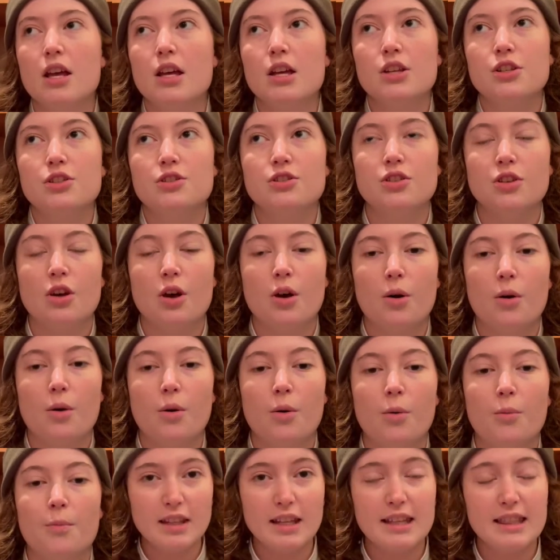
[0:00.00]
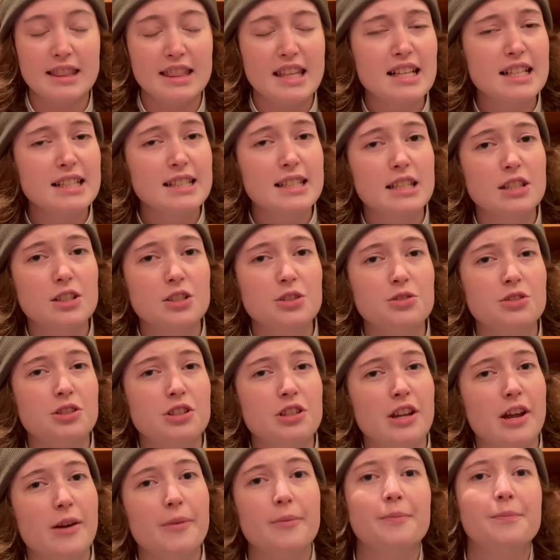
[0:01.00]
So, things that you should
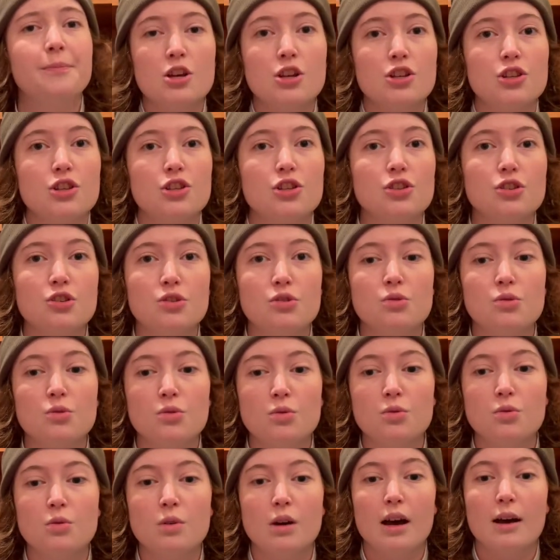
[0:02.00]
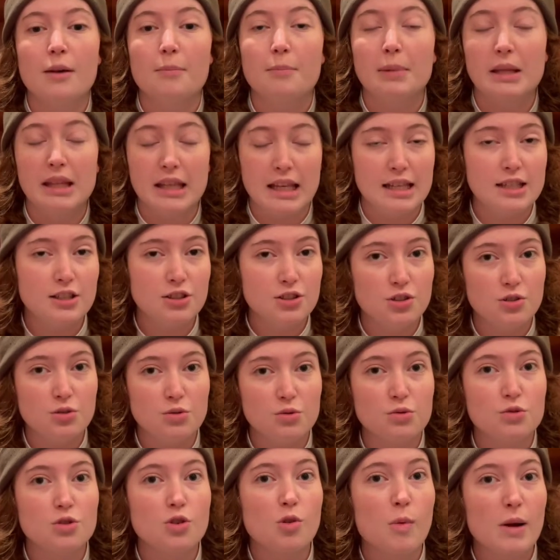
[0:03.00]
know. You play
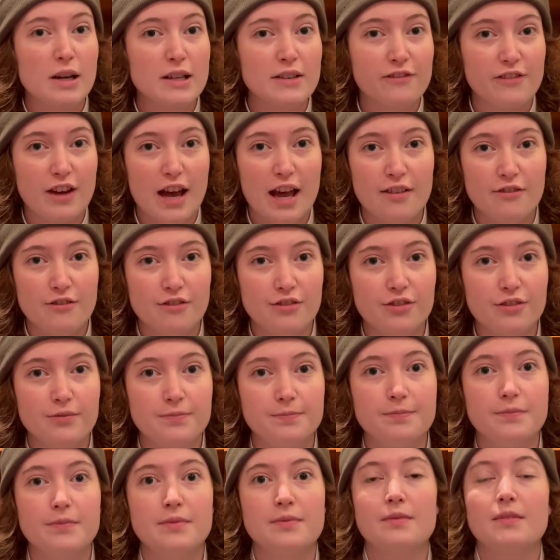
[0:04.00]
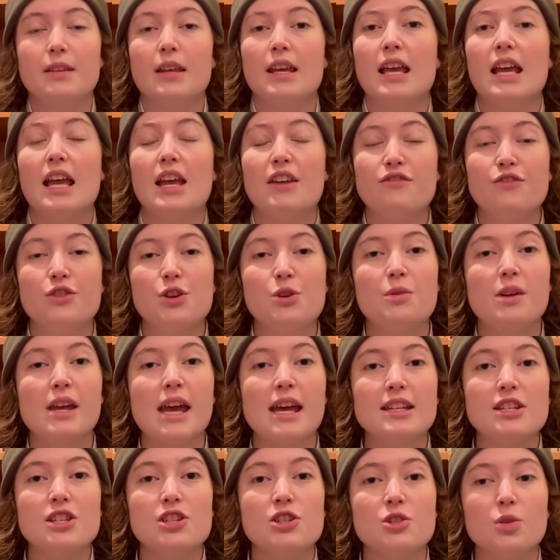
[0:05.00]
to 25. If you
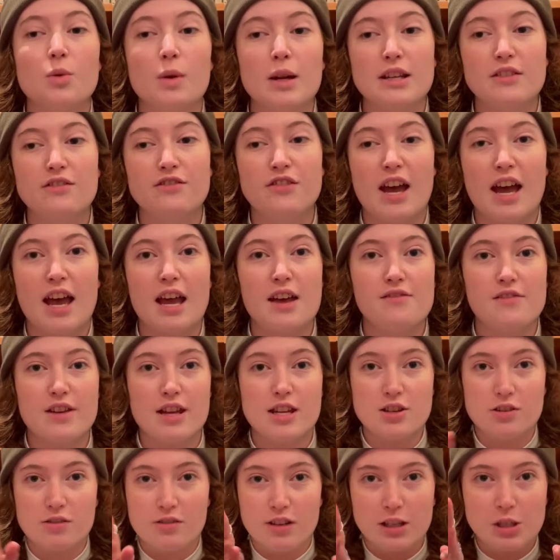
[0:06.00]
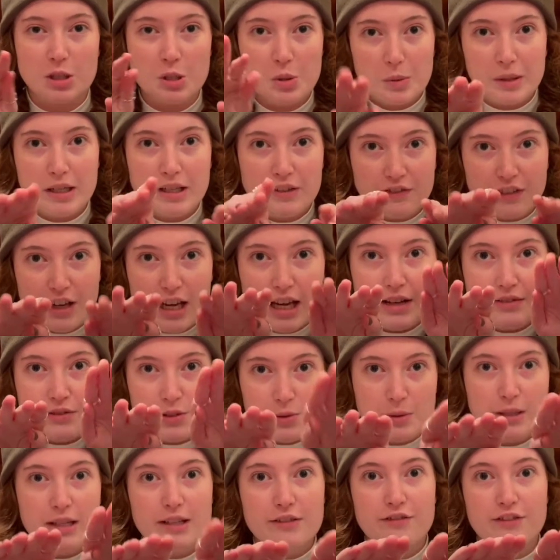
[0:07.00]
get to 25 and you're like 25,
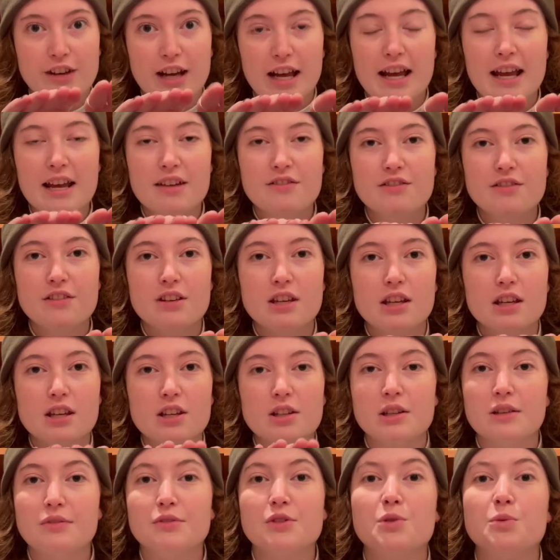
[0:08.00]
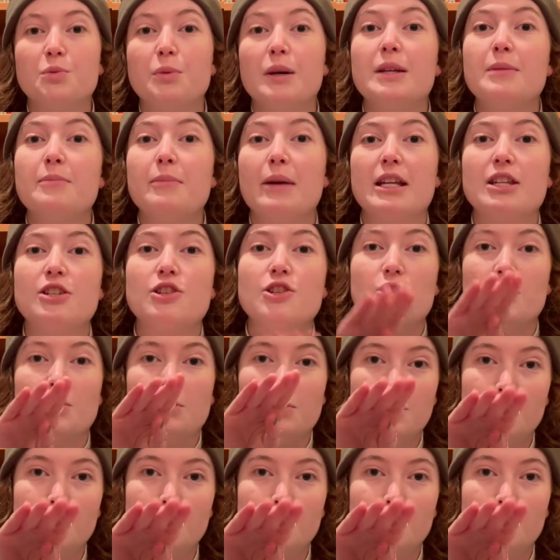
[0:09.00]
25, you have to win by 2.